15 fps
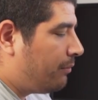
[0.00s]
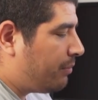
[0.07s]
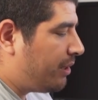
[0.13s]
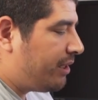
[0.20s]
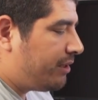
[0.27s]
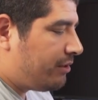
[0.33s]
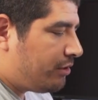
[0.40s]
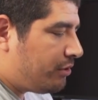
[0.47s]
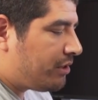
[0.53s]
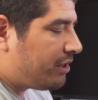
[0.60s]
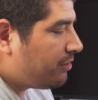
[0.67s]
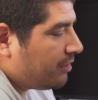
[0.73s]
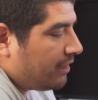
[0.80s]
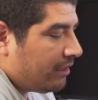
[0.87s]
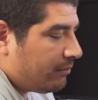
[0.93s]
But you
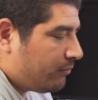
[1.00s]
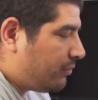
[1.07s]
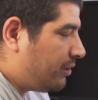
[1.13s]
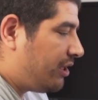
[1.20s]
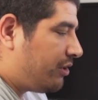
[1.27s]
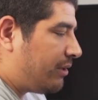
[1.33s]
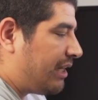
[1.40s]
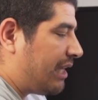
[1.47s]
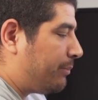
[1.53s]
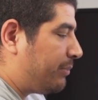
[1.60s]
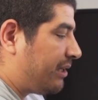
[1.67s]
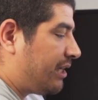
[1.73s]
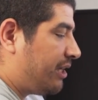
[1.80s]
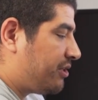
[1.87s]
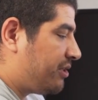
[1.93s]
can get really great
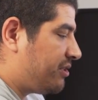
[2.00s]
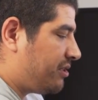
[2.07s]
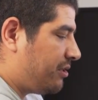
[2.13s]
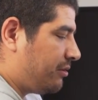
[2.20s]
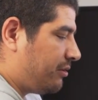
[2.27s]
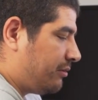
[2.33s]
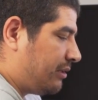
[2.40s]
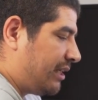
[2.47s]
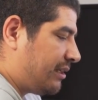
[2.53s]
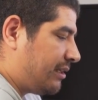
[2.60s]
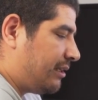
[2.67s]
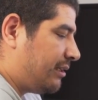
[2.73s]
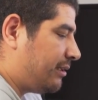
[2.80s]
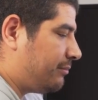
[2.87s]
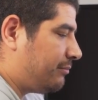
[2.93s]
applications, you know, like
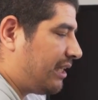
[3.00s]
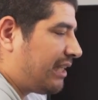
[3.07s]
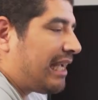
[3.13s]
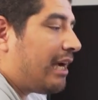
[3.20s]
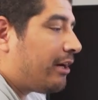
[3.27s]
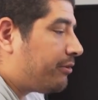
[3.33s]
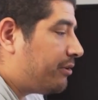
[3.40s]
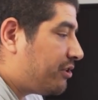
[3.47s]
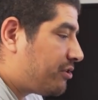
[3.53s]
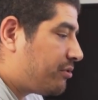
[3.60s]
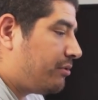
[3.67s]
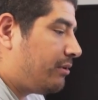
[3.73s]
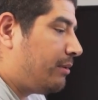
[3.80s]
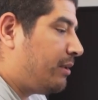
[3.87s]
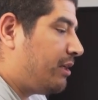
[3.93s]
Acronis
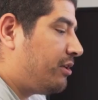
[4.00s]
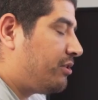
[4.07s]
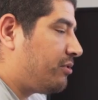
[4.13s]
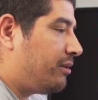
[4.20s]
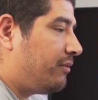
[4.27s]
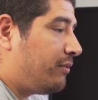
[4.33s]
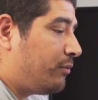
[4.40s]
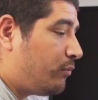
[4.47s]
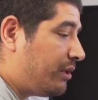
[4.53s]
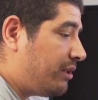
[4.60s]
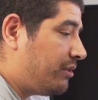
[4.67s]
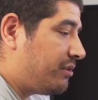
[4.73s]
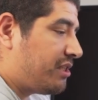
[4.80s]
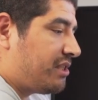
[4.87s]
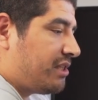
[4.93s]
True Image or even
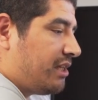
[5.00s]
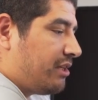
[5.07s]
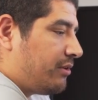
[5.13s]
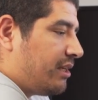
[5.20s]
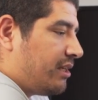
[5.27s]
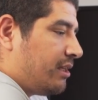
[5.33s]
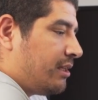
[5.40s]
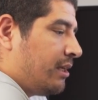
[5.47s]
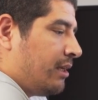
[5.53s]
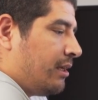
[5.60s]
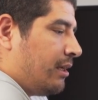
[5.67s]
Windows' integrated